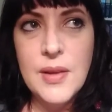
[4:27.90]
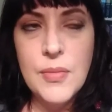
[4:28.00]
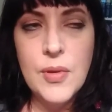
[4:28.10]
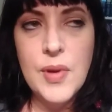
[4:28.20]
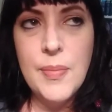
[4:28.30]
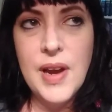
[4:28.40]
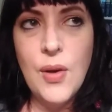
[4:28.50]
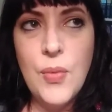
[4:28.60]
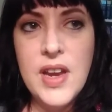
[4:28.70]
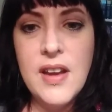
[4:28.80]
probably about
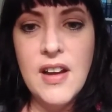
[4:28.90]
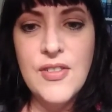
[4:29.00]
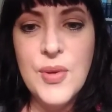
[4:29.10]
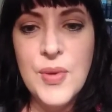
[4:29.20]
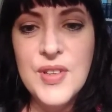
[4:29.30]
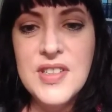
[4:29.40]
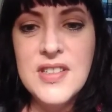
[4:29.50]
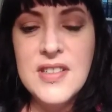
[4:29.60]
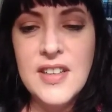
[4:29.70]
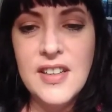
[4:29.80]
a week
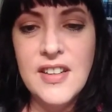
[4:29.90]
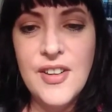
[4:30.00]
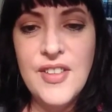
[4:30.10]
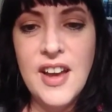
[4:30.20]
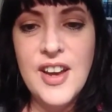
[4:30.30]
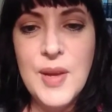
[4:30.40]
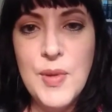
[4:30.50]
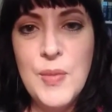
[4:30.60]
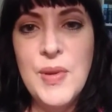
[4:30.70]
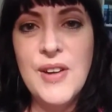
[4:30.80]
afterwards, you know, the
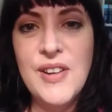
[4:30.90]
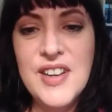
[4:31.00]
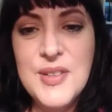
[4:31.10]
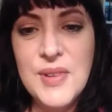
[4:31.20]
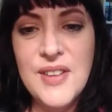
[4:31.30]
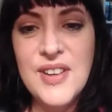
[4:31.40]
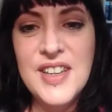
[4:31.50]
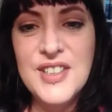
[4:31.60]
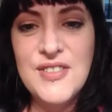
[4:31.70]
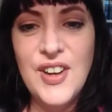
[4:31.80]
honeymoon period where
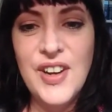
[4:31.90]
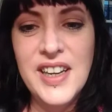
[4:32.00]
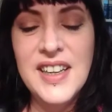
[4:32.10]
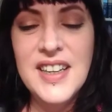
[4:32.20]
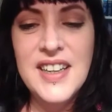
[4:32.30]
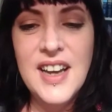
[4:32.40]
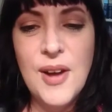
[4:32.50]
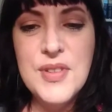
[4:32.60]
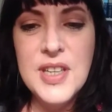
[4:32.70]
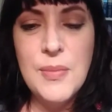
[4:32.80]
everything's fine,
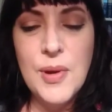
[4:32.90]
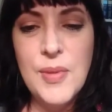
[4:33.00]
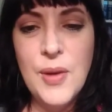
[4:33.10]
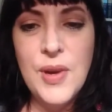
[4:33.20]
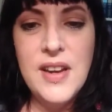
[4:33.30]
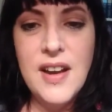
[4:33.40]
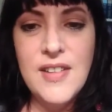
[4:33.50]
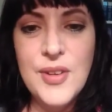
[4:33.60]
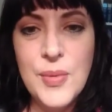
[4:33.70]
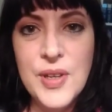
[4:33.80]
I'd say probably a week
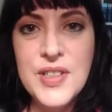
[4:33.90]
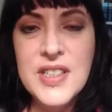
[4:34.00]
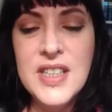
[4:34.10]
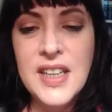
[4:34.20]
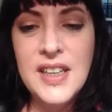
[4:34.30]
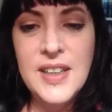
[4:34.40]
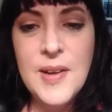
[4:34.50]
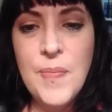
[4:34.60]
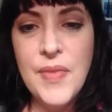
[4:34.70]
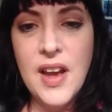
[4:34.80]
afterwards,
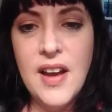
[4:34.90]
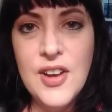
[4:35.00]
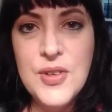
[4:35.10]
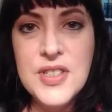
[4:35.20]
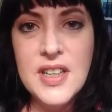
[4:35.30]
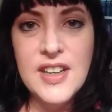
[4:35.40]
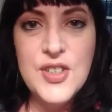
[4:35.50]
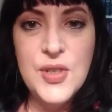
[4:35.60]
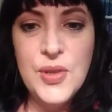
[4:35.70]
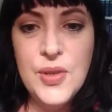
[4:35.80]
you start
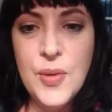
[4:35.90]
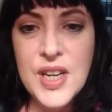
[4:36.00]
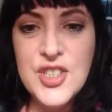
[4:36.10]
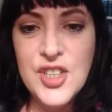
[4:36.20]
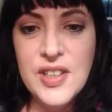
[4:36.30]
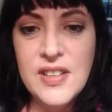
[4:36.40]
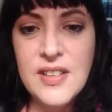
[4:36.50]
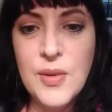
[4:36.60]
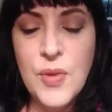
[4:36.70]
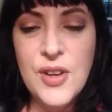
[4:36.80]
to
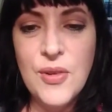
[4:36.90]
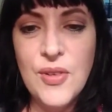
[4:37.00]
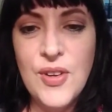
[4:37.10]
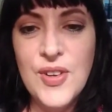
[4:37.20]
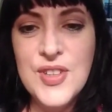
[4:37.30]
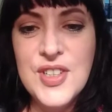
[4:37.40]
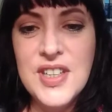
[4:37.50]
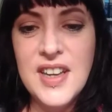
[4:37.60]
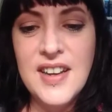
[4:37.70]
question whether or not